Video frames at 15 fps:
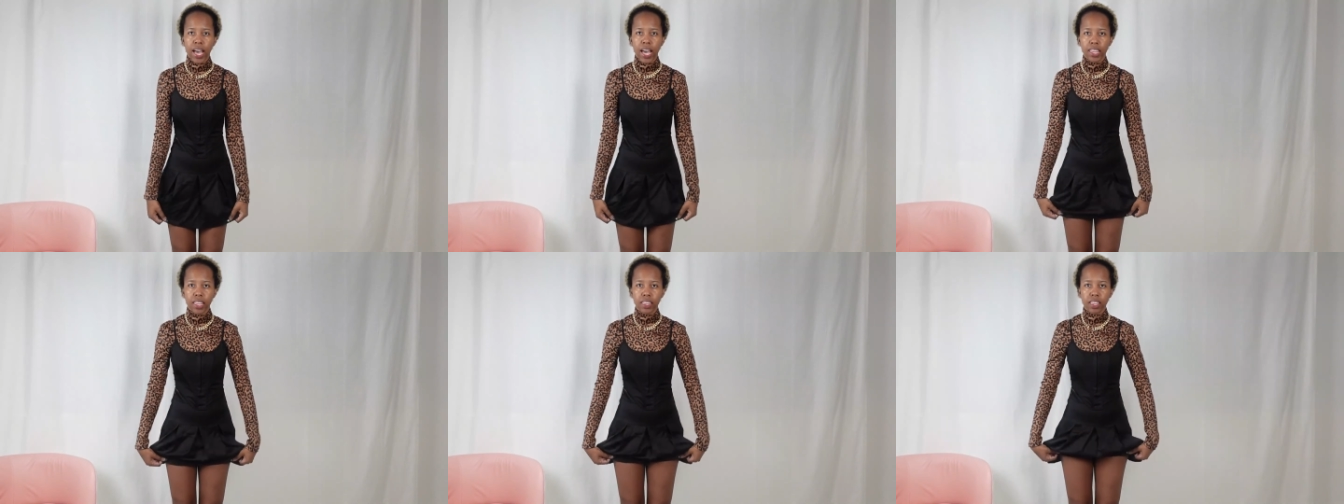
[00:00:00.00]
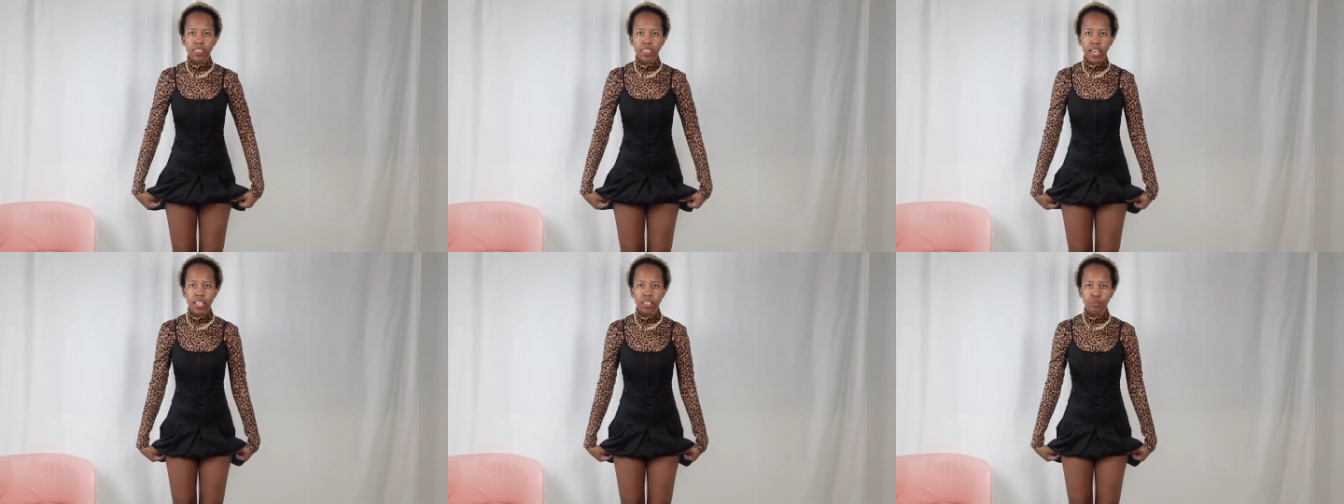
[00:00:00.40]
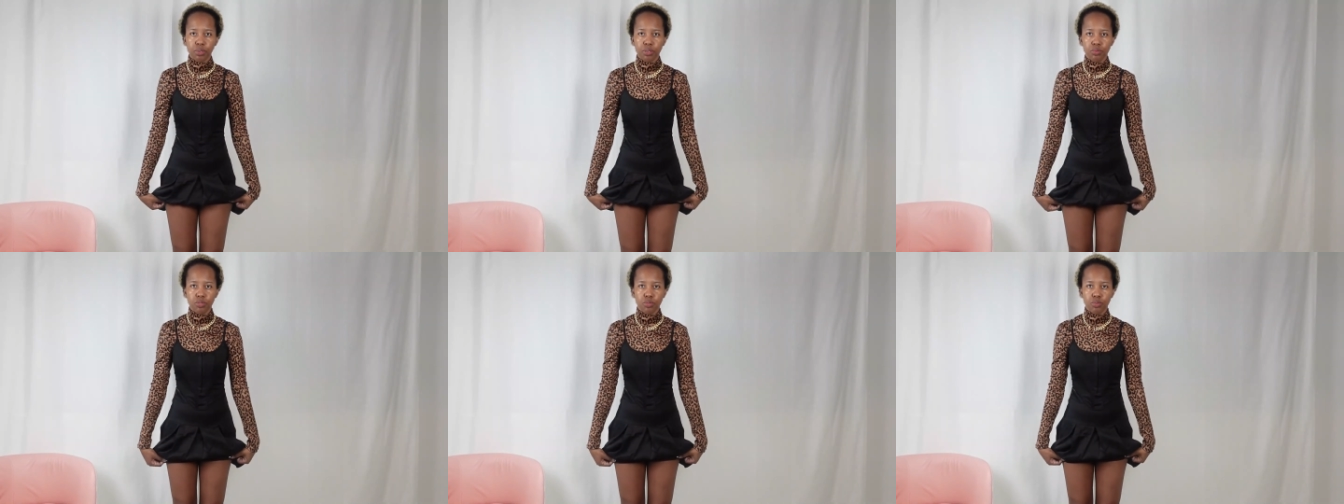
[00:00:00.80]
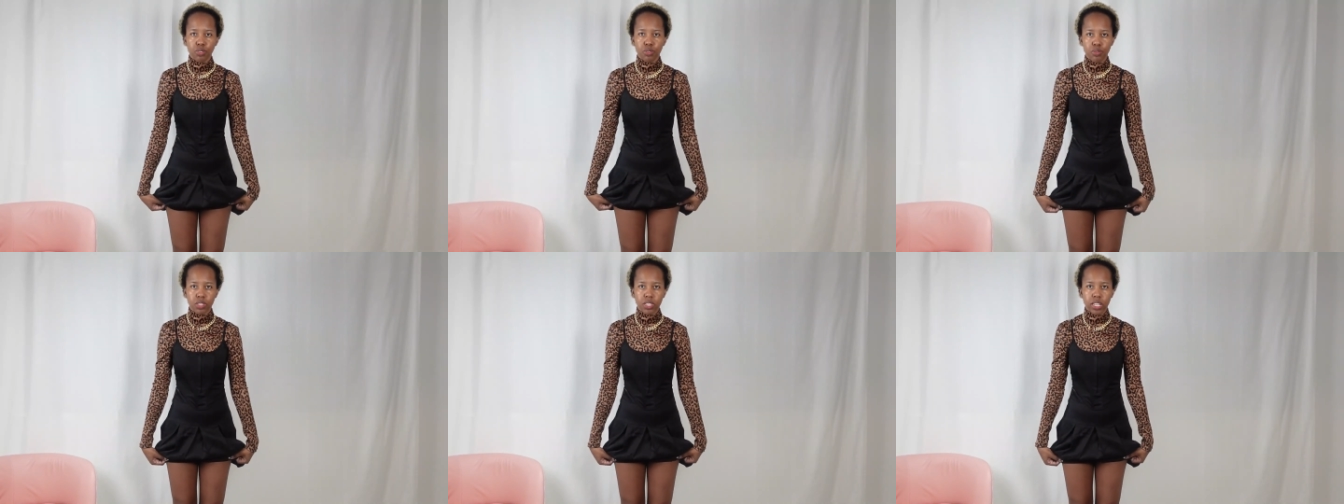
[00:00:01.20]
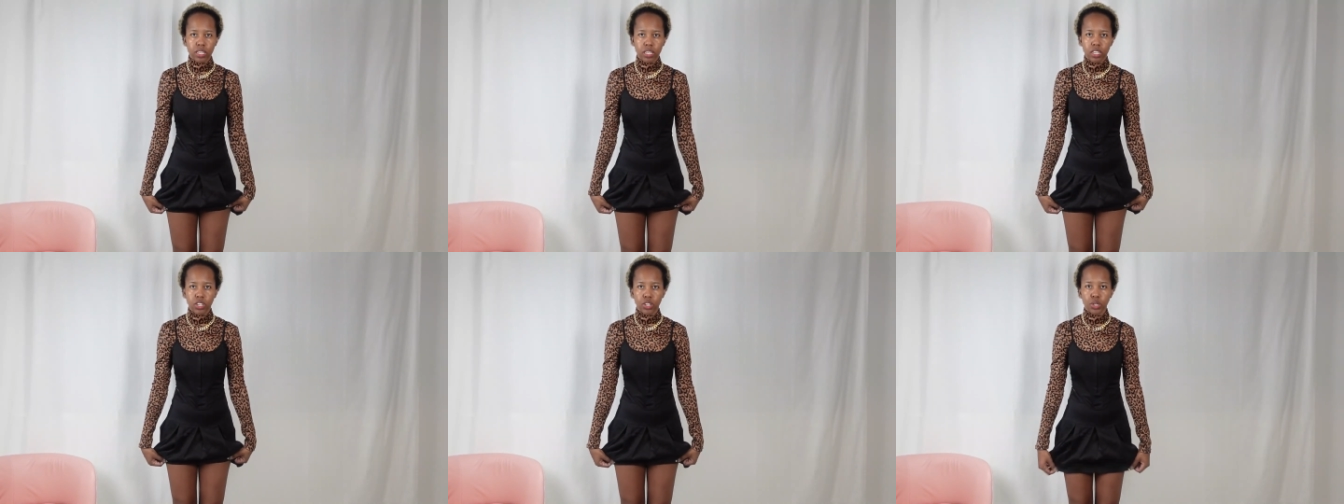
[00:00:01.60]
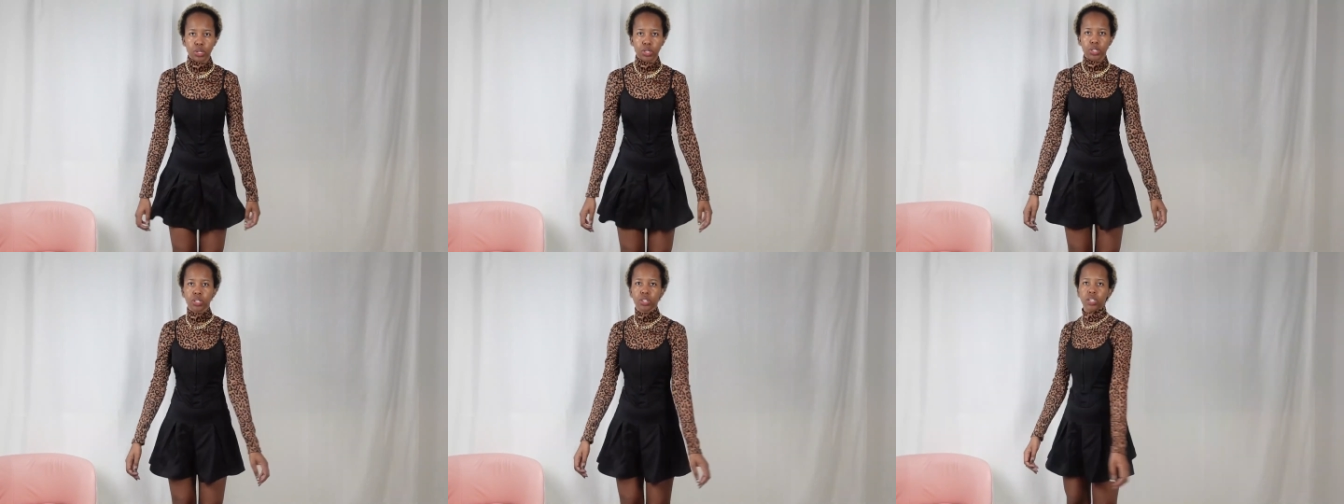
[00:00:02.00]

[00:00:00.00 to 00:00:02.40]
Other than the other one, which was like here.